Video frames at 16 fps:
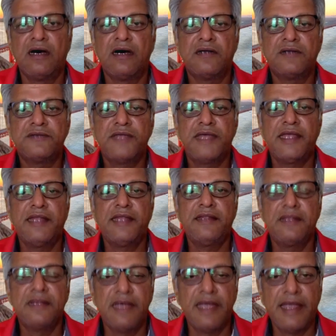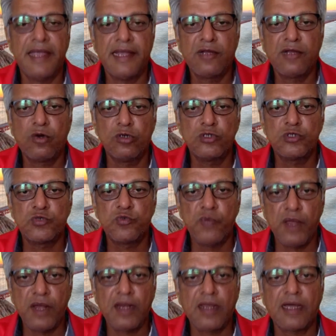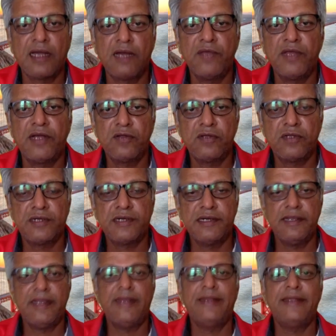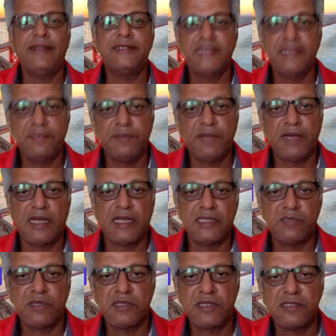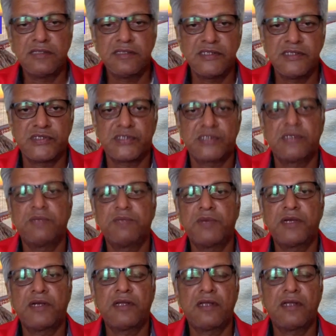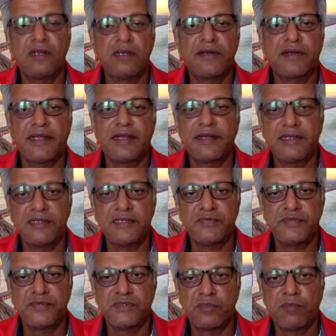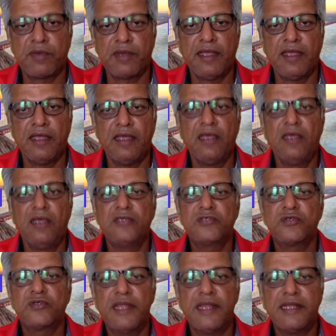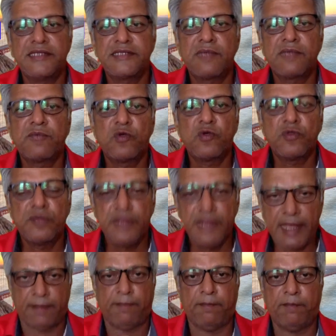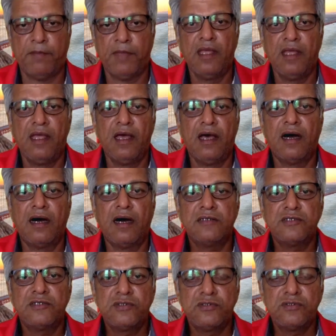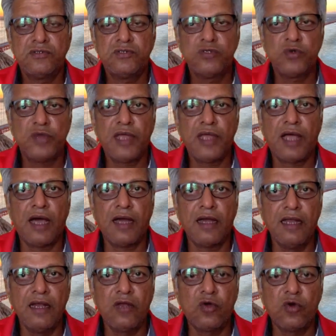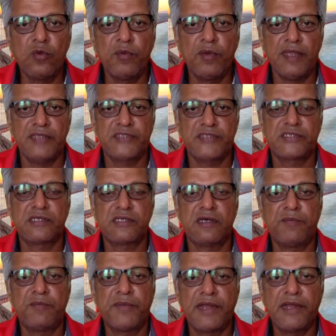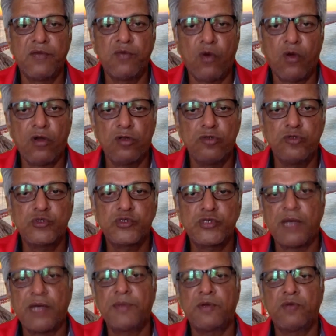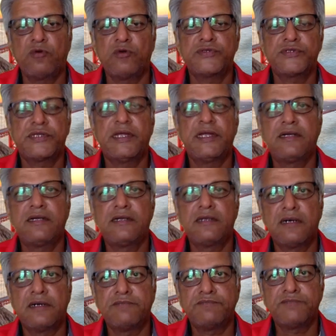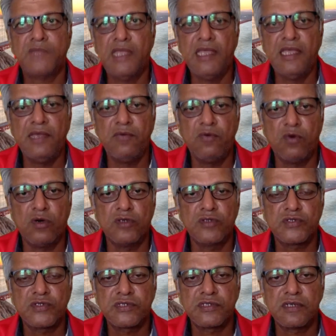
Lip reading: then the head coach will convey to the Indian team management that this particular cricketer is fit to play. So then it's up to them. During Anil Kumble's period, what used to happen was that he was